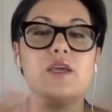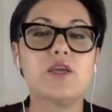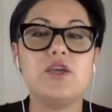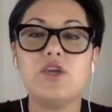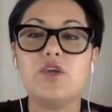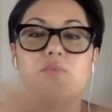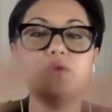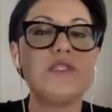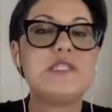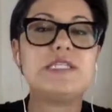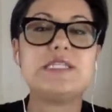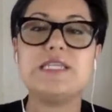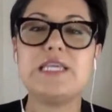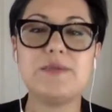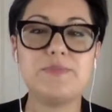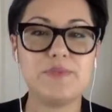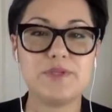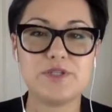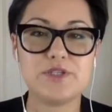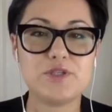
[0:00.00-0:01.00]
You
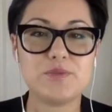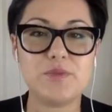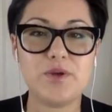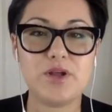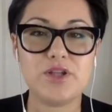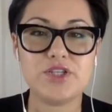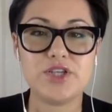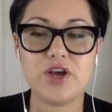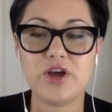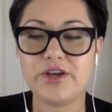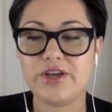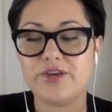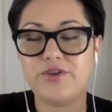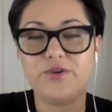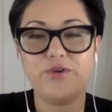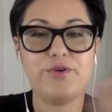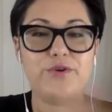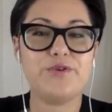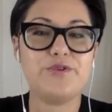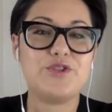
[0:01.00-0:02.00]
skip the small talk and
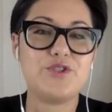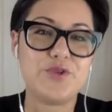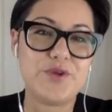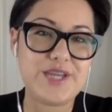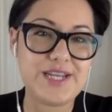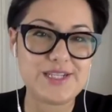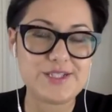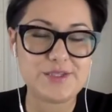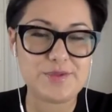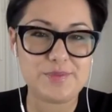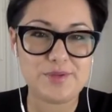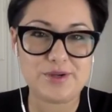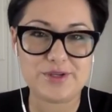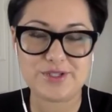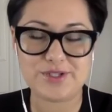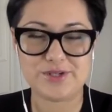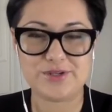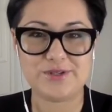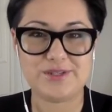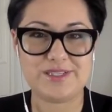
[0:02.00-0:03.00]
you go straight into
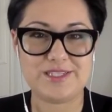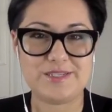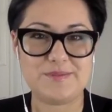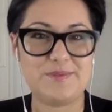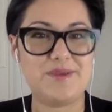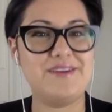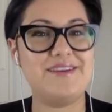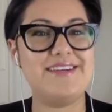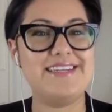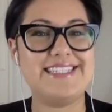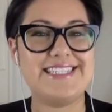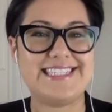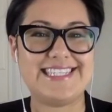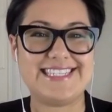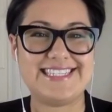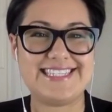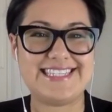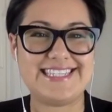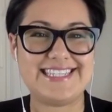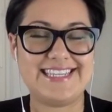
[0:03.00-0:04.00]
personal
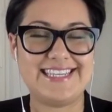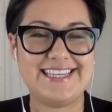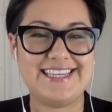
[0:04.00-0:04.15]
experiences.